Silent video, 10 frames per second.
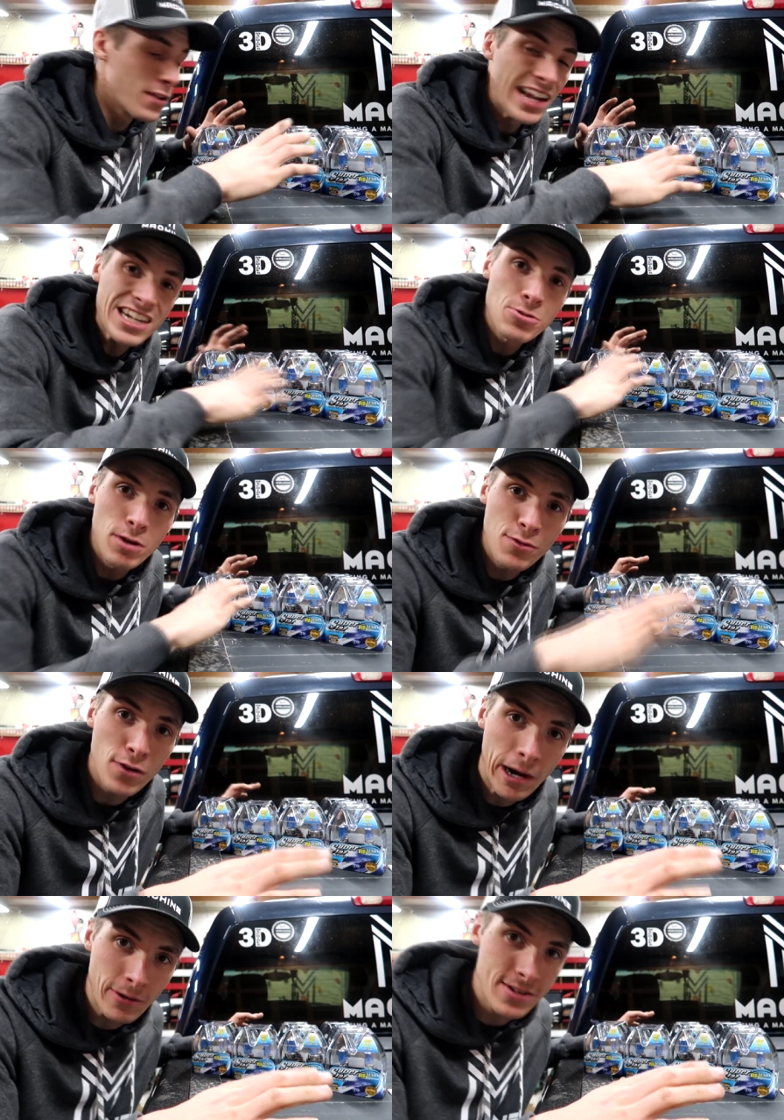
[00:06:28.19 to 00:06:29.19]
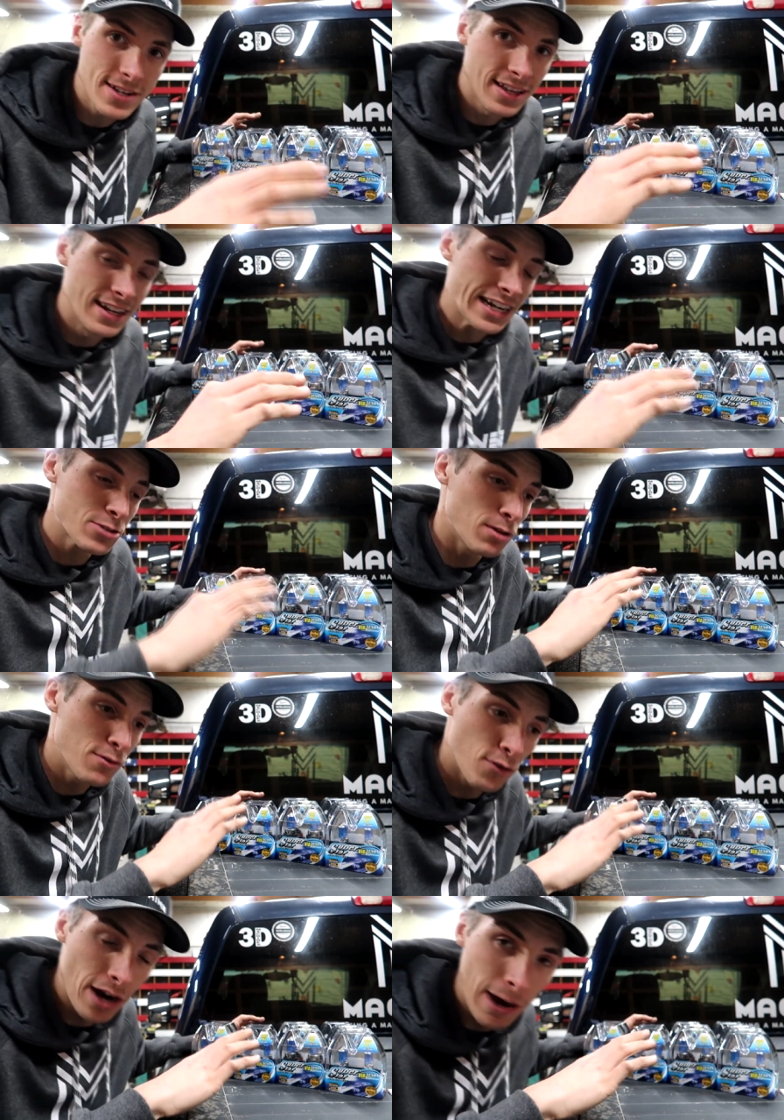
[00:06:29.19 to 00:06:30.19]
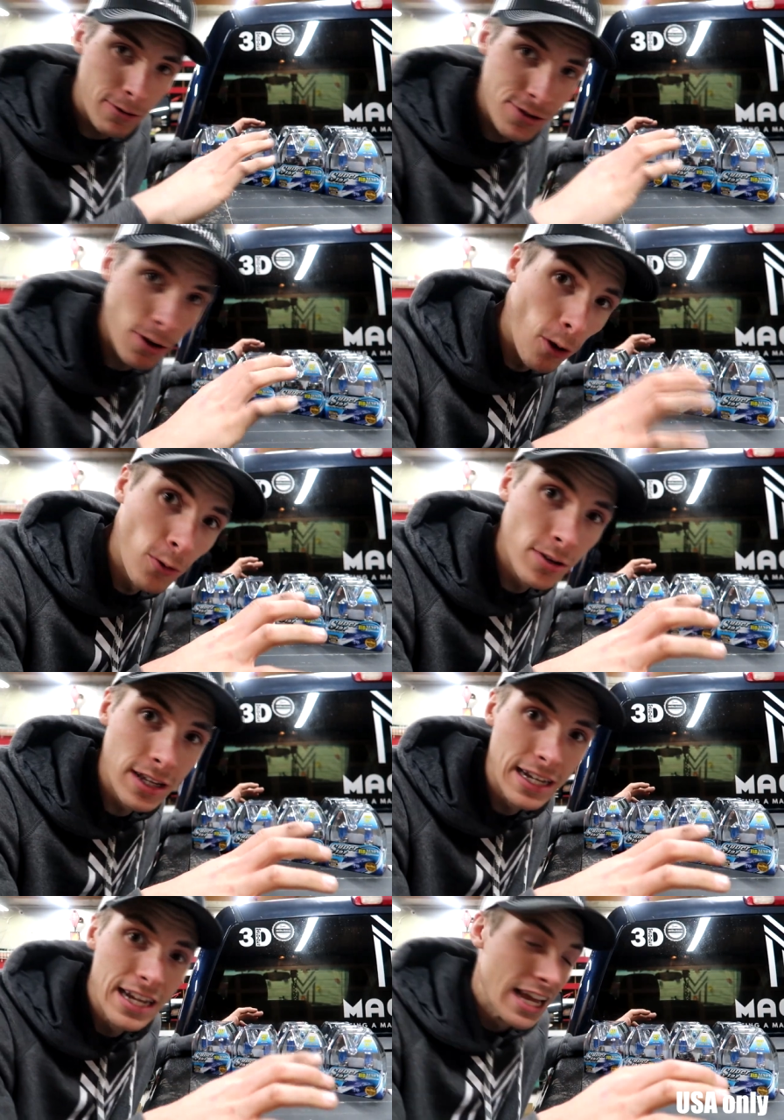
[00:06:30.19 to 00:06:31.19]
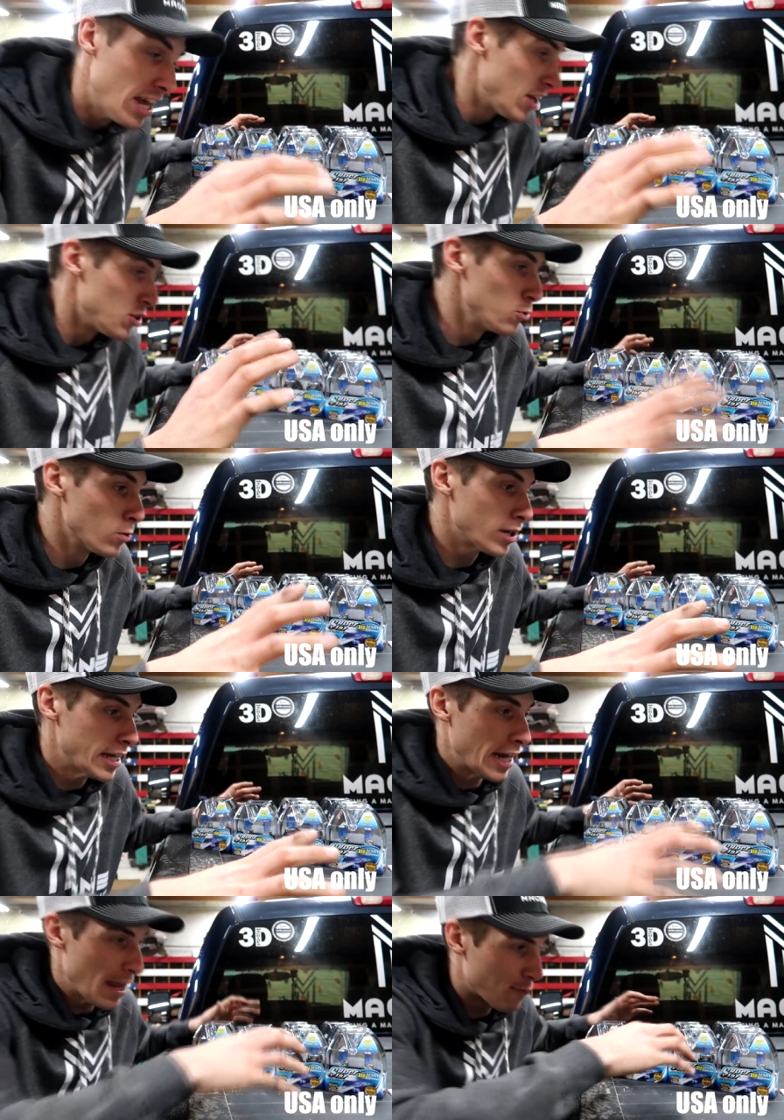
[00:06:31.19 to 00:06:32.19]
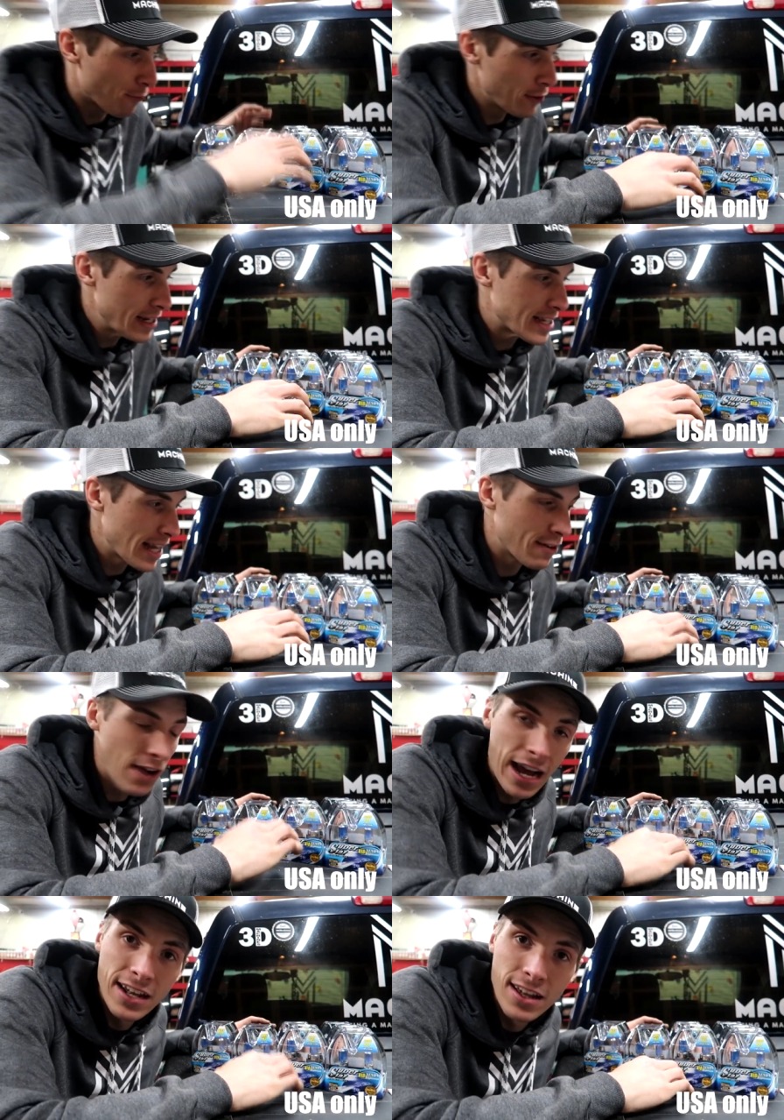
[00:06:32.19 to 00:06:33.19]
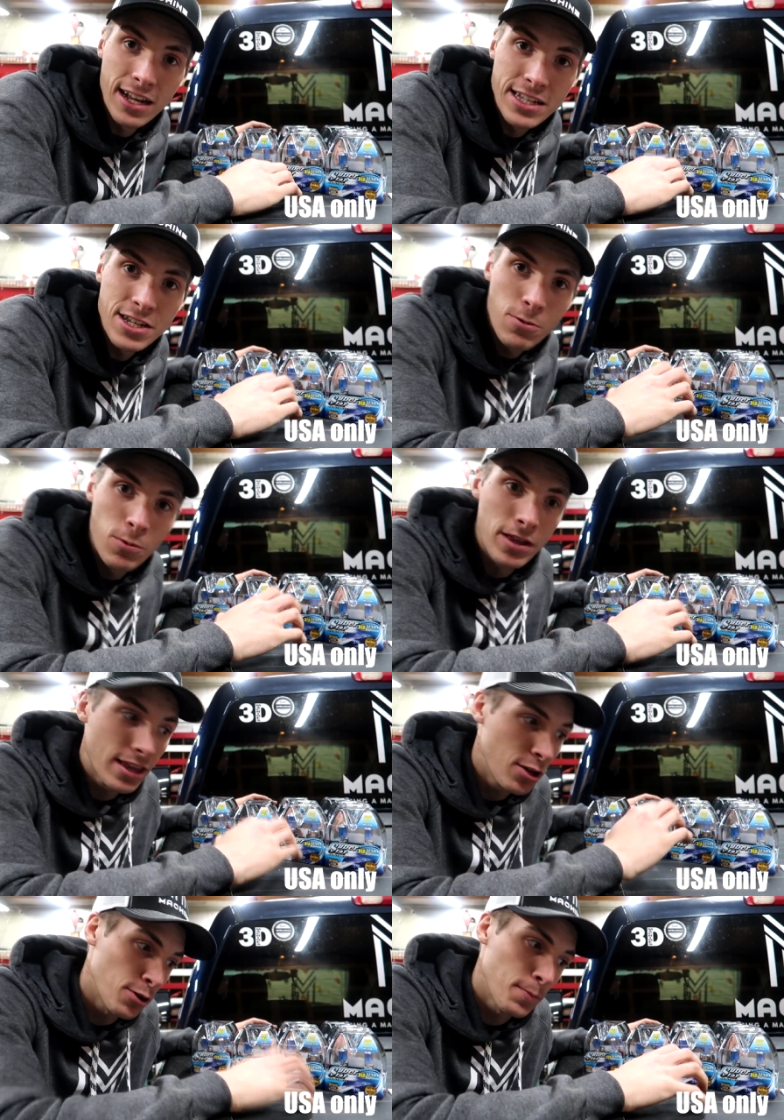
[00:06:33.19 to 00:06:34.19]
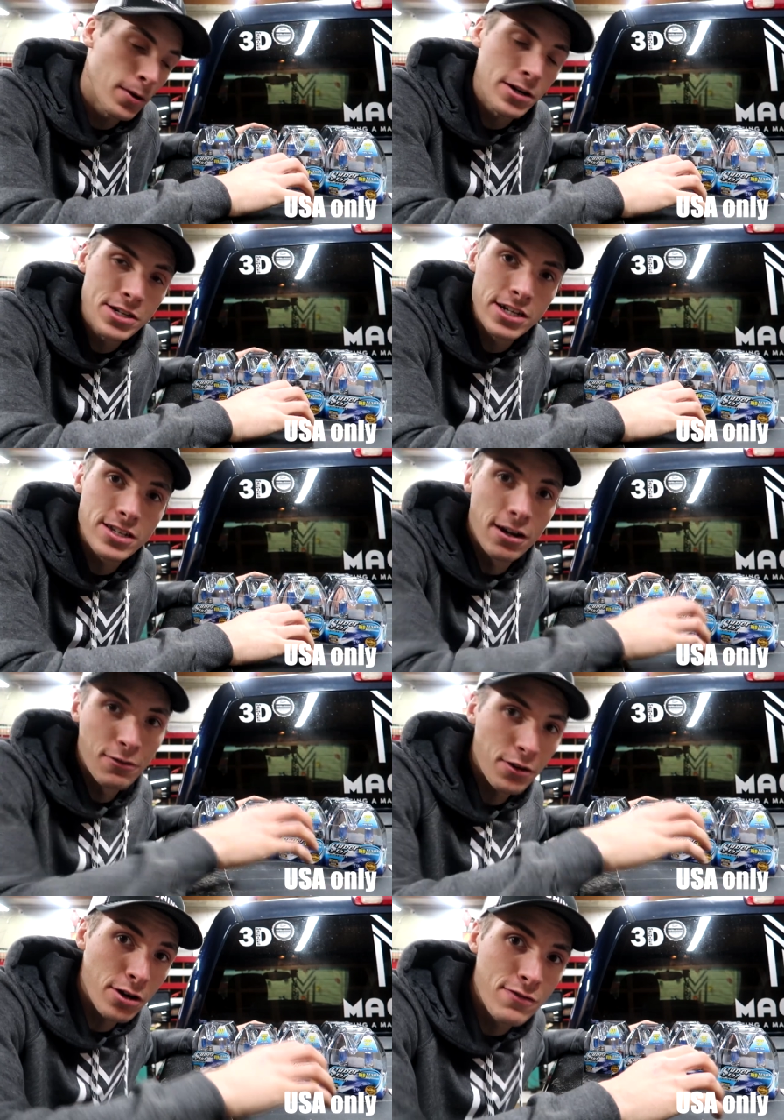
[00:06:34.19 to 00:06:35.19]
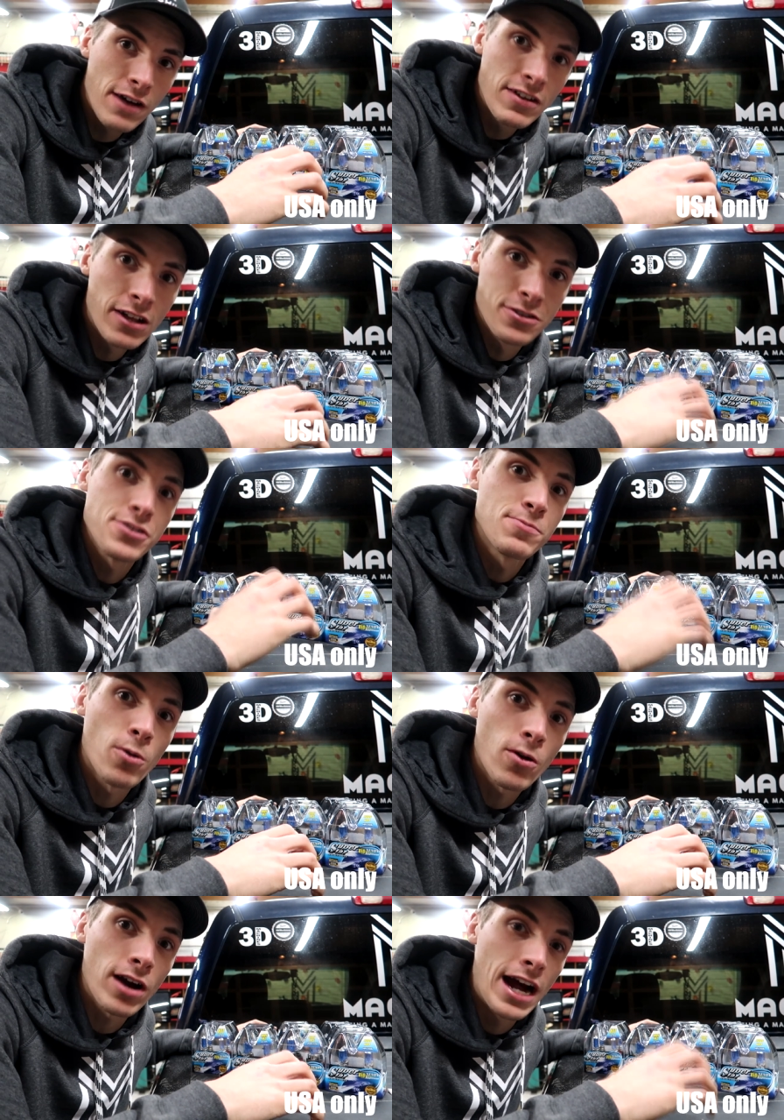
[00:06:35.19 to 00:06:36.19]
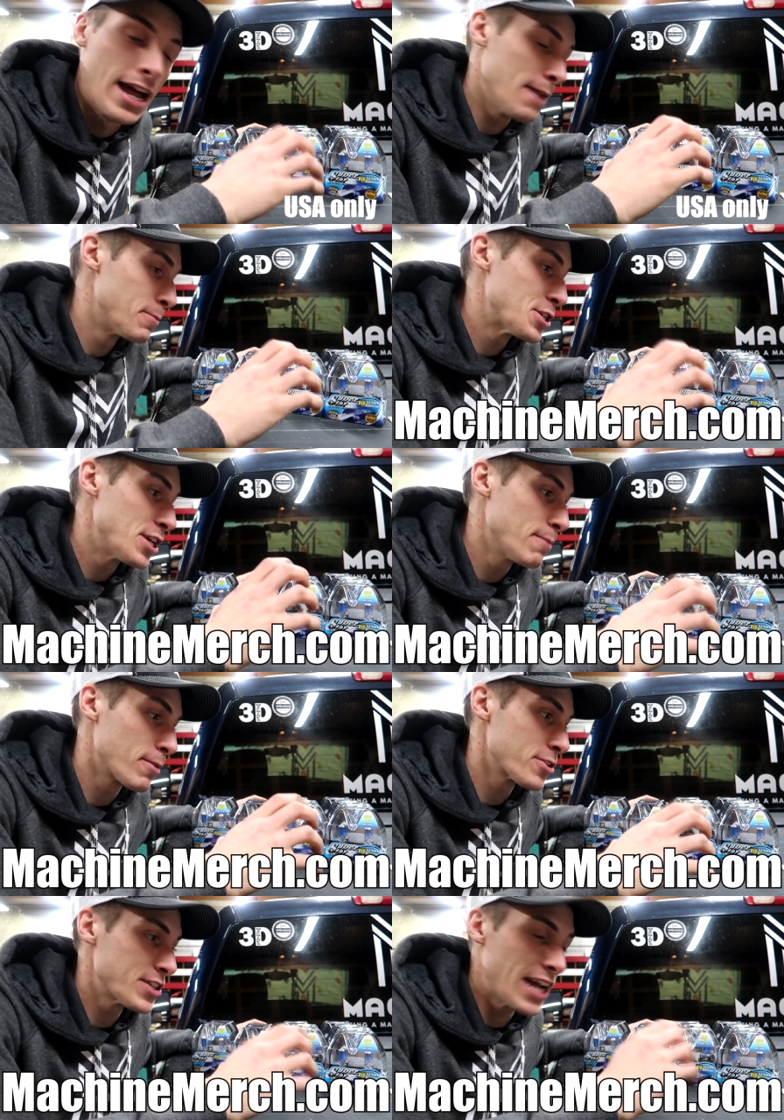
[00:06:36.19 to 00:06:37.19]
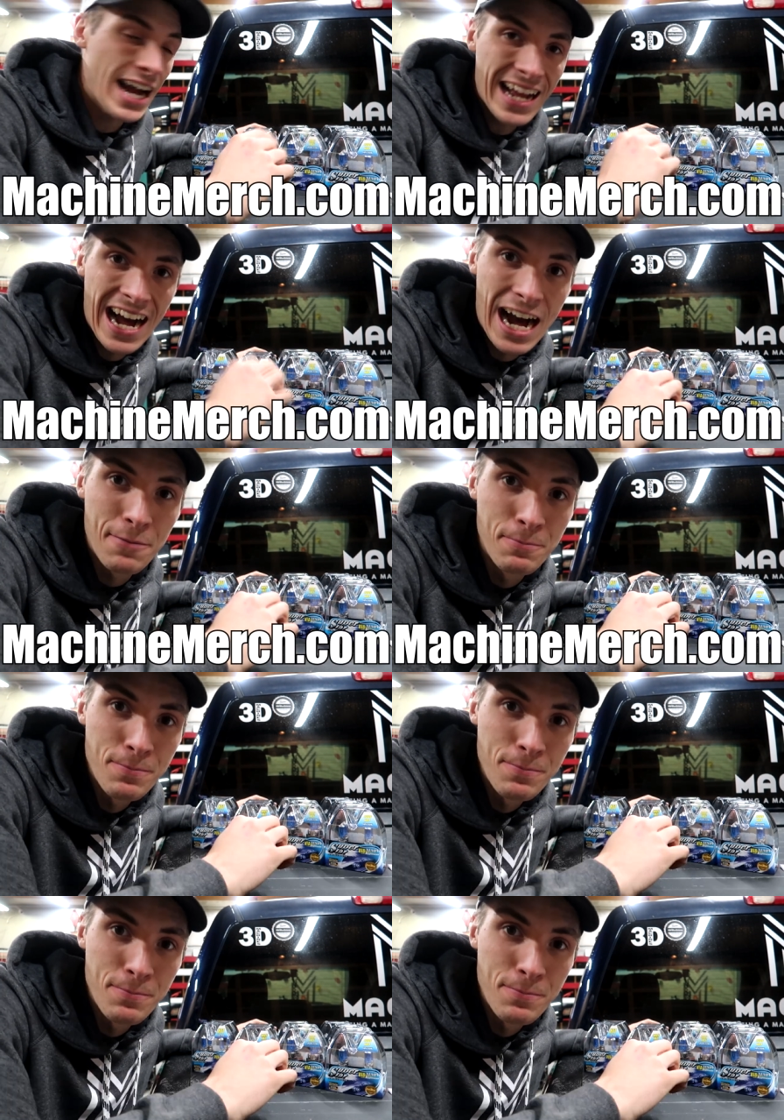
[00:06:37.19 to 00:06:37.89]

For the next 24 hours and the next 24 hours only, you will get a free set of headlights with your purchase of $35 or more at machinemerch.com.